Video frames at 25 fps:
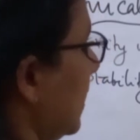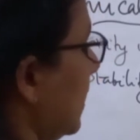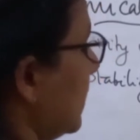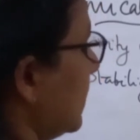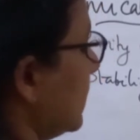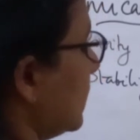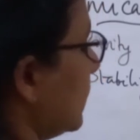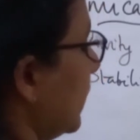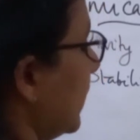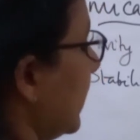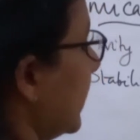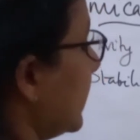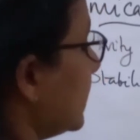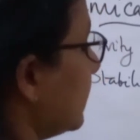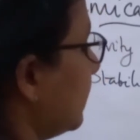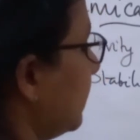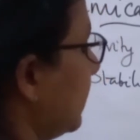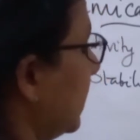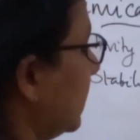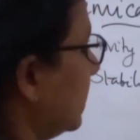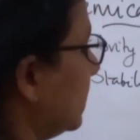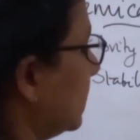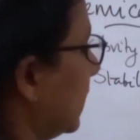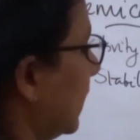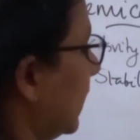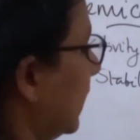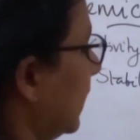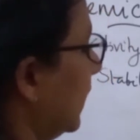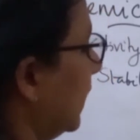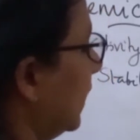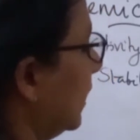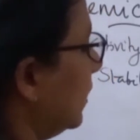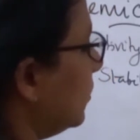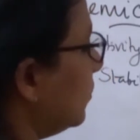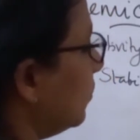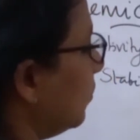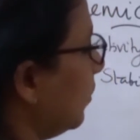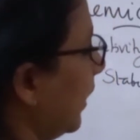So
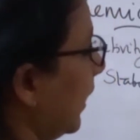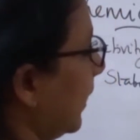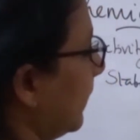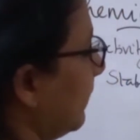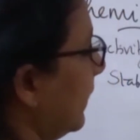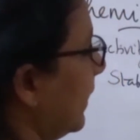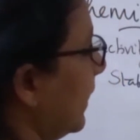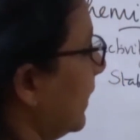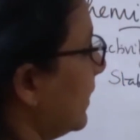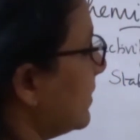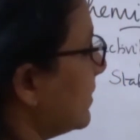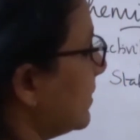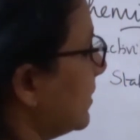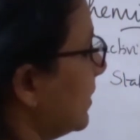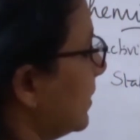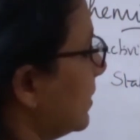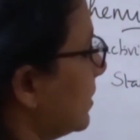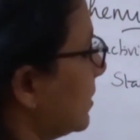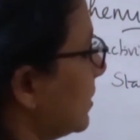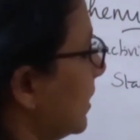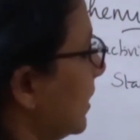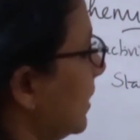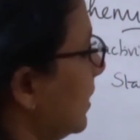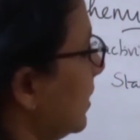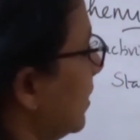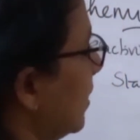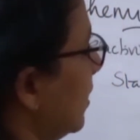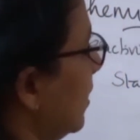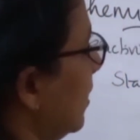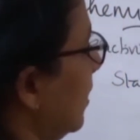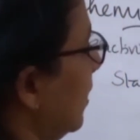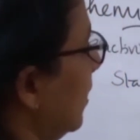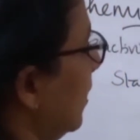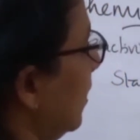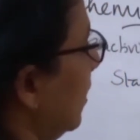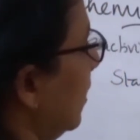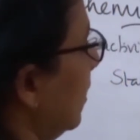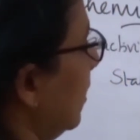sp3d2 hybridization
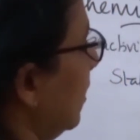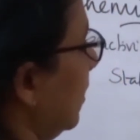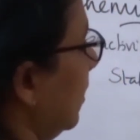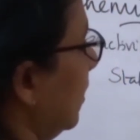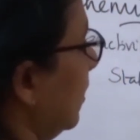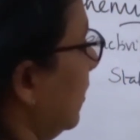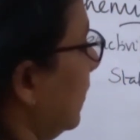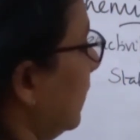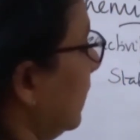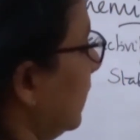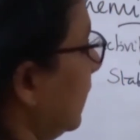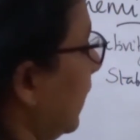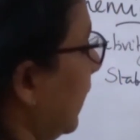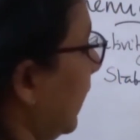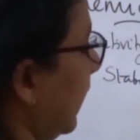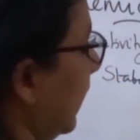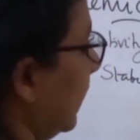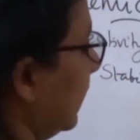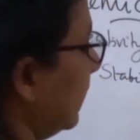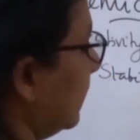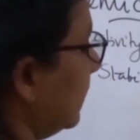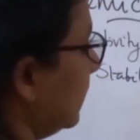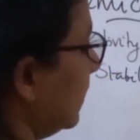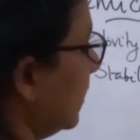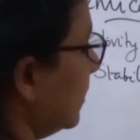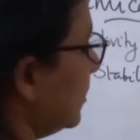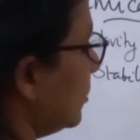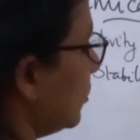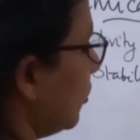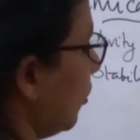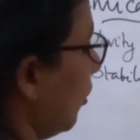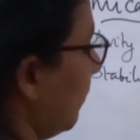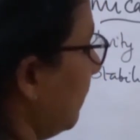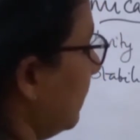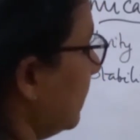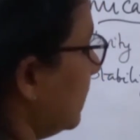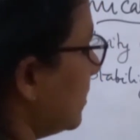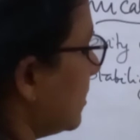and the
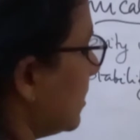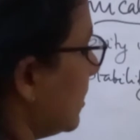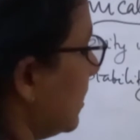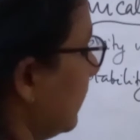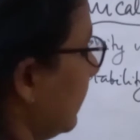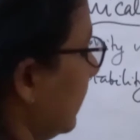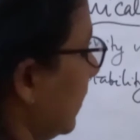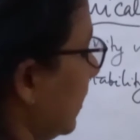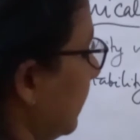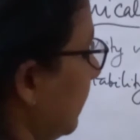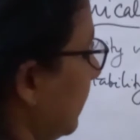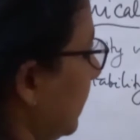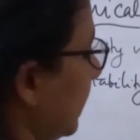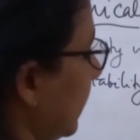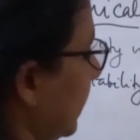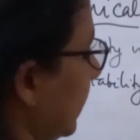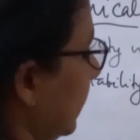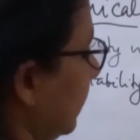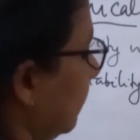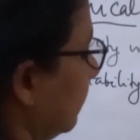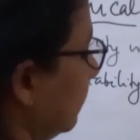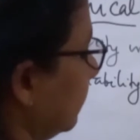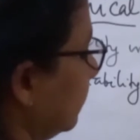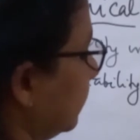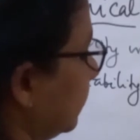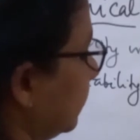geometry will be